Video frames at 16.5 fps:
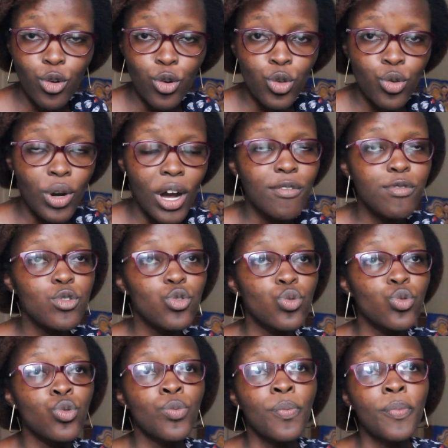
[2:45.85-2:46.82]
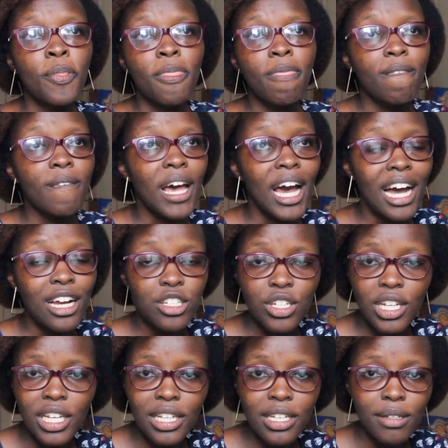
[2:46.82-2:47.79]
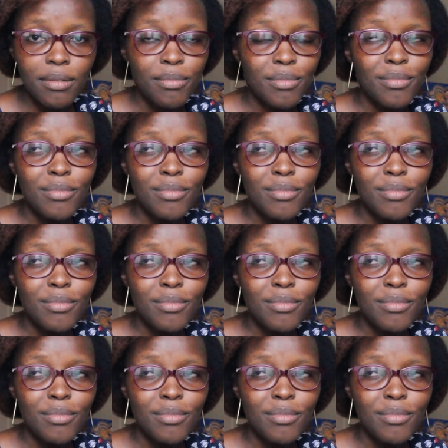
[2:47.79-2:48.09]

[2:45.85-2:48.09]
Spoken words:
You have to actually